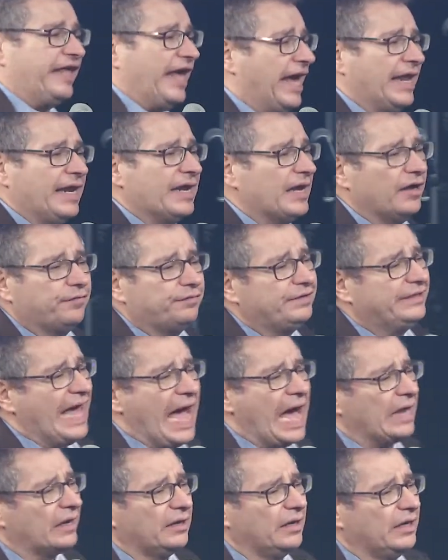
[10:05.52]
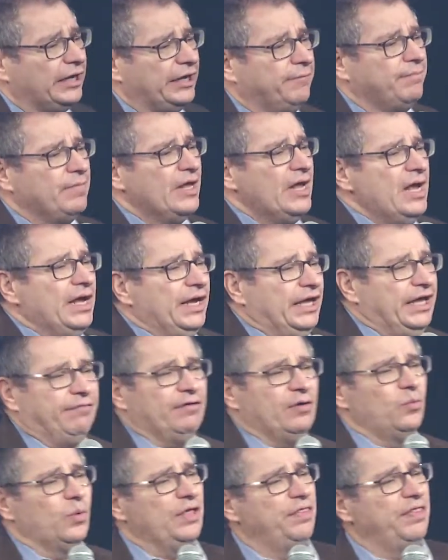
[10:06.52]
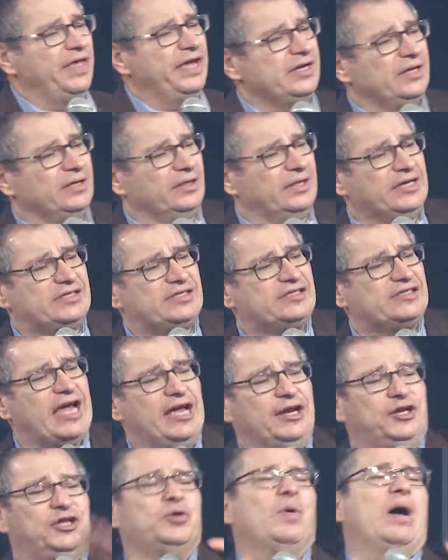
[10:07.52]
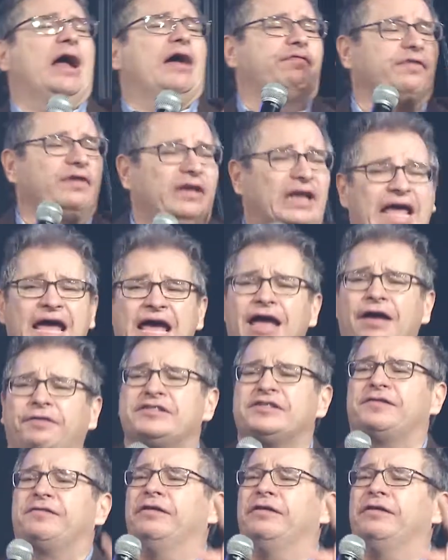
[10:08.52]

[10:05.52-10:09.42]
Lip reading: Cana of Galilee, even when they said, you have left